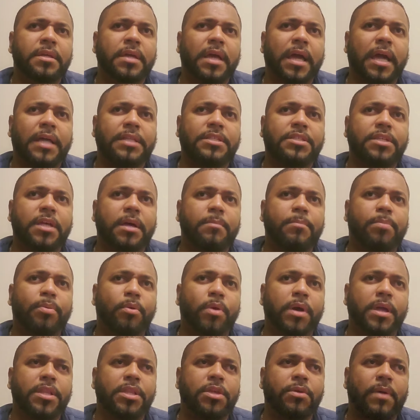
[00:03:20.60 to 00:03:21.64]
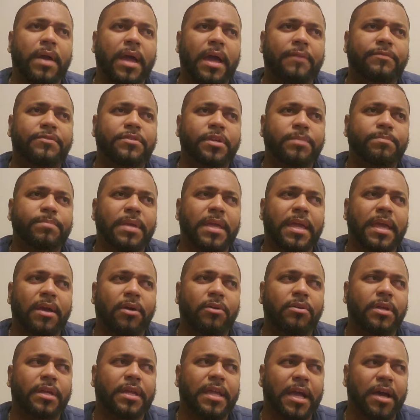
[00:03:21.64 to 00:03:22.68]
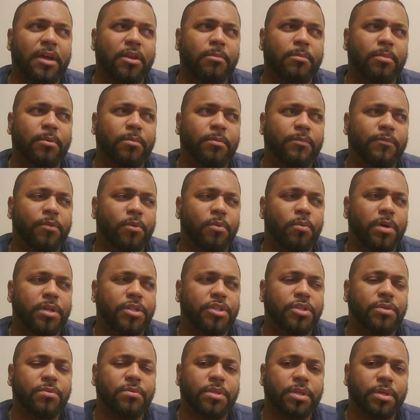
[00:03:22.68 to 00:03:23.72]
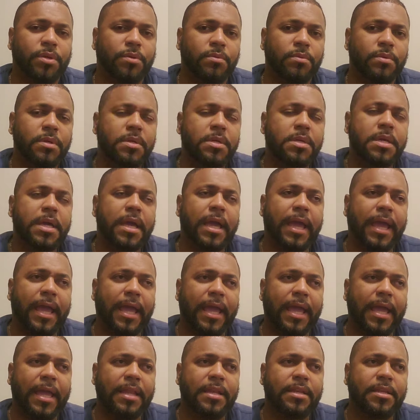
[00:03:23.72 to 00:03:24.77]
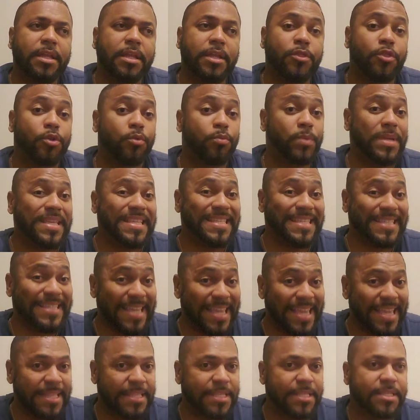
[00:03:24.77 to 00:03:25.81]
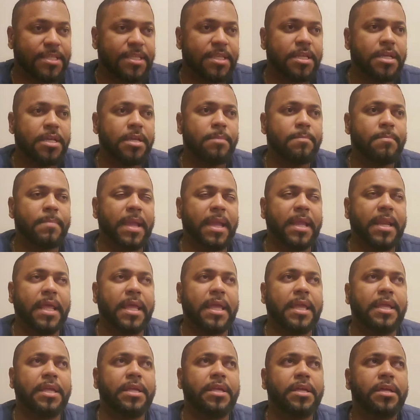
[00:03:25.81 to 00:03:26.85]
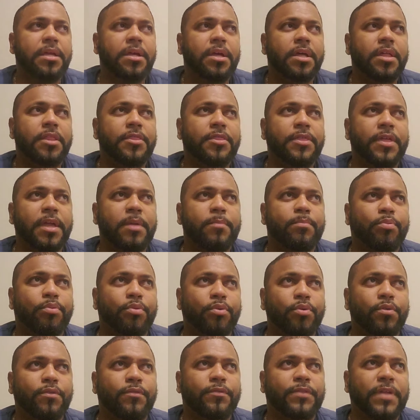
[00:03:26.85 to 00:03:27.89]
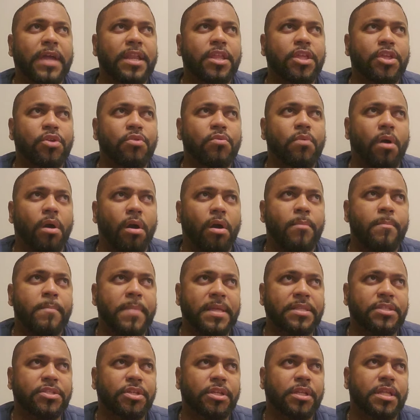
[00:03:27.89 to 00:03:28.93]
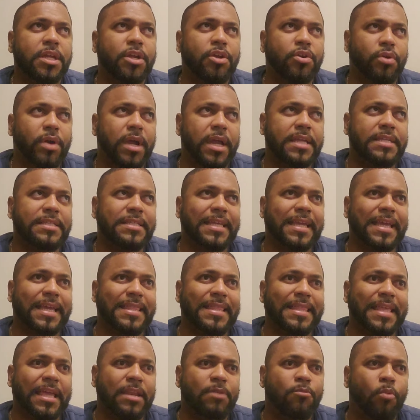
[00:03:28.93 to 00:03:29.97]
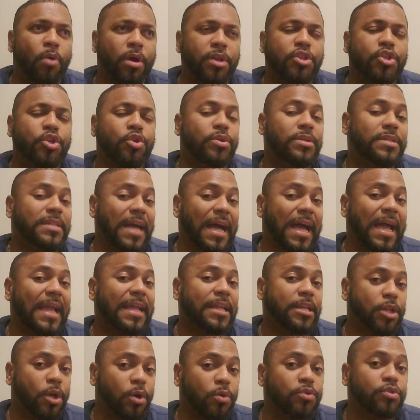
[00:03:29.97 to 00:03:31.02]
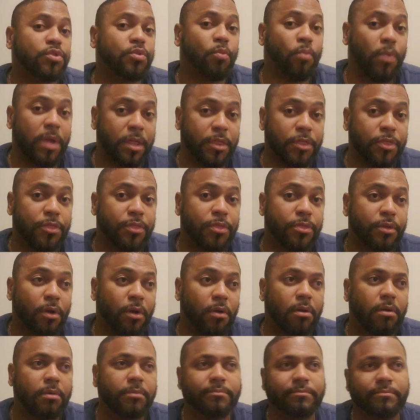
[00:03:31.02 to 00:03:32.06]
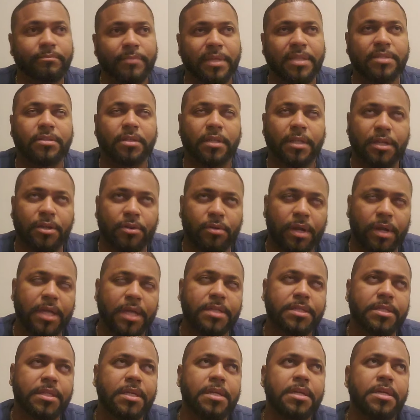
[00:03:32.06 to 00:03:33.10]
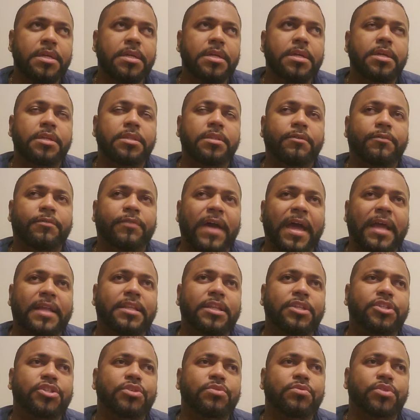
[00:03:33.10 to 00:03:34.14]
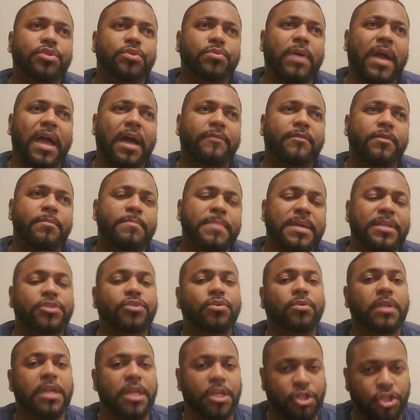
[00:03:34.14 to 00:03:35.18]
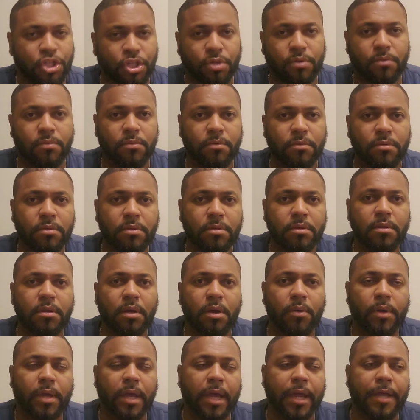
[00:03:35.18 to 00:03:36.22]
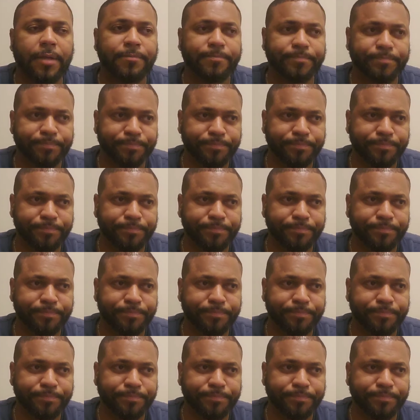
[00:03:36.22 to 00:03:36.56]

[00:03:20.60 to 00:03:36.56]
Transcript: at some point, you have to be held accountable for what you do. And the receipts, meaning the proof that you are mentally crazy and what you're diagnosed with are mentally crazy. The fact that you do have a mental issue, okay,